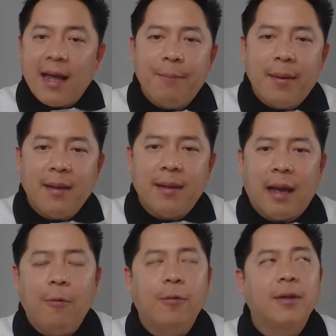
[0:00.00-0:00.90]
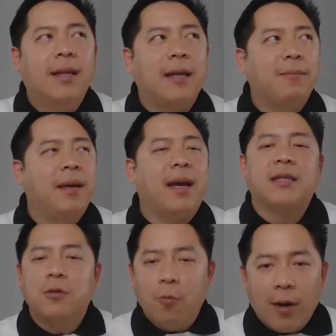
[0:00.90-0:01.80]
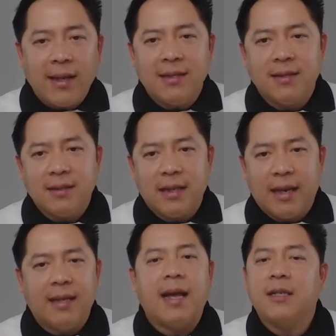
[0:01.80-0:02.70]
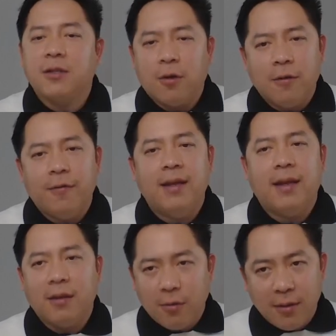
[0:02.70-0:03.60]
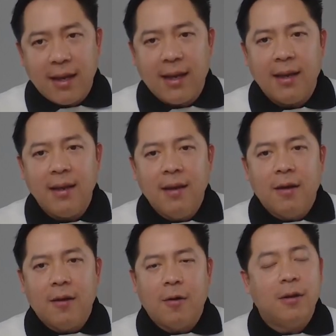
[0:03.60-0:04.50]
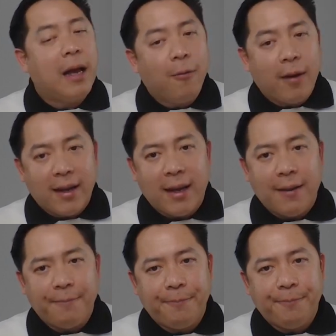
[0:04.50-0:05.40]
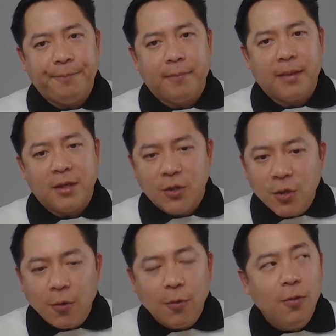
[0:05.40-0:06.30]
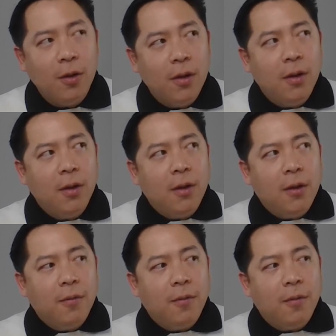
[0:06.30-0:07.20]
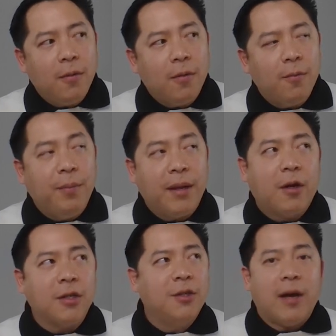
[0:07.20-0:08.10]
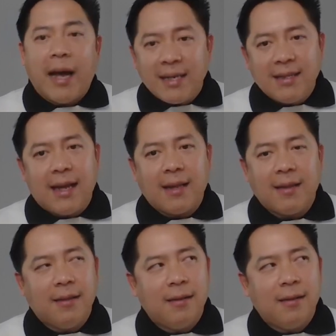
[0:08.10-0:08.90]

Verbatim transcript: happen, I would not be as wise and as confident today on how I am. So, because you asked that,